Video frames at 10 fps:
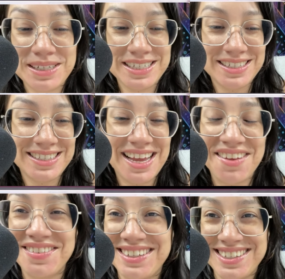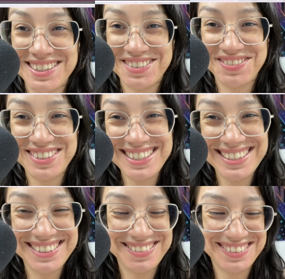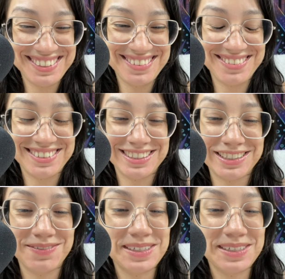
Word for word: I just haven't done the voiceovers for them.